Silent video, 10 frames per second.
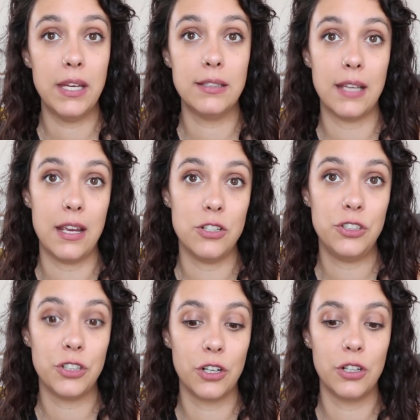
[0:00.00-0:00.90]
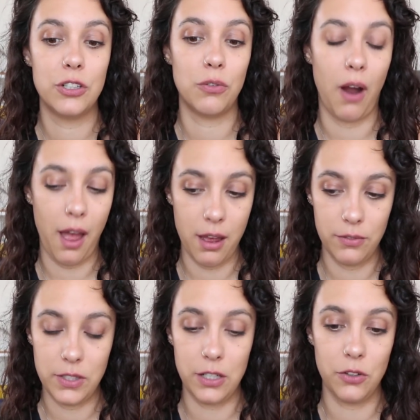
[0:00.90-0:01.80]
is a
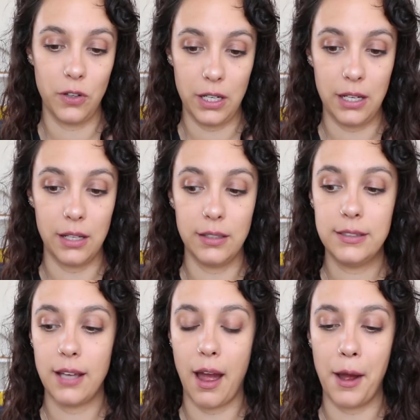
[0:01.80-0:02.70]
sugar-derived ingredient.